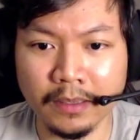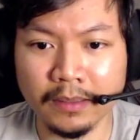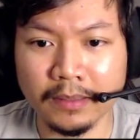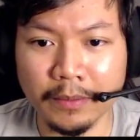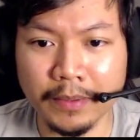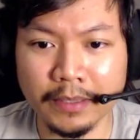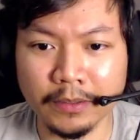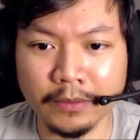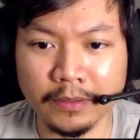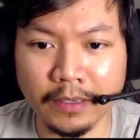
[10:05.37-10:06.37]
That way you
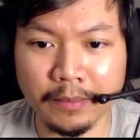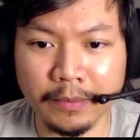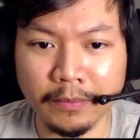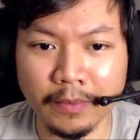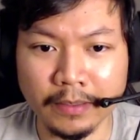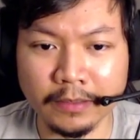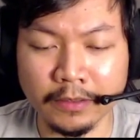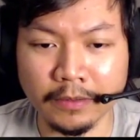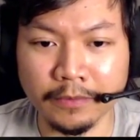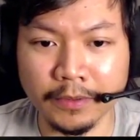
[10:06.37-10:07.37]
determine what is
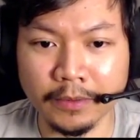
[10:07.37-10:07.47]
good for you.